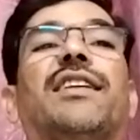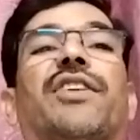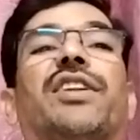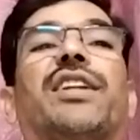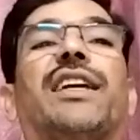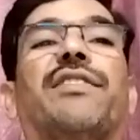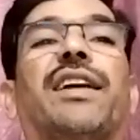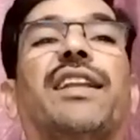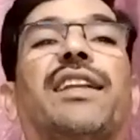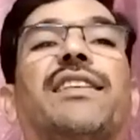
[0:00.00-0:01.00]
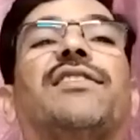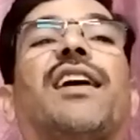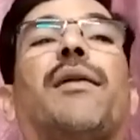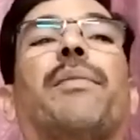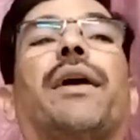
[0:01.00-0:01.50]
what where it is
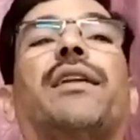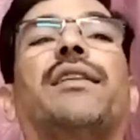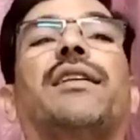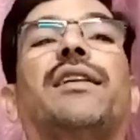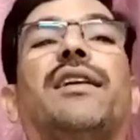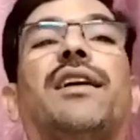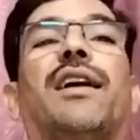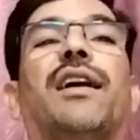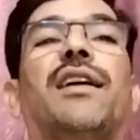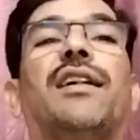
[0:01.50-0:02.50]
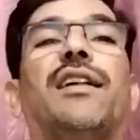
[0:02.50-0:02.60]
happened, huh?